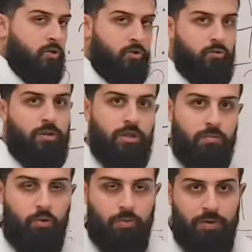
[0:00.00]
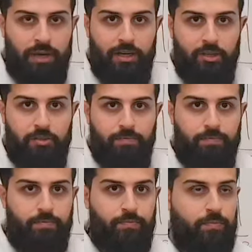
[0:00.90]
2-digit multiplication.
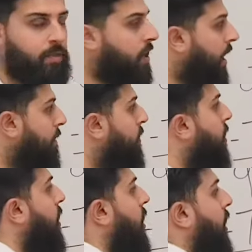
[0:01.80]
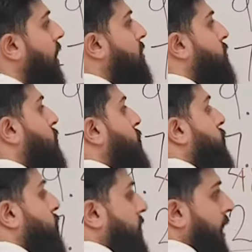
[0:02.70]
Okay?
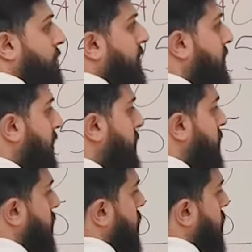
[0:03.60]
2 times 6,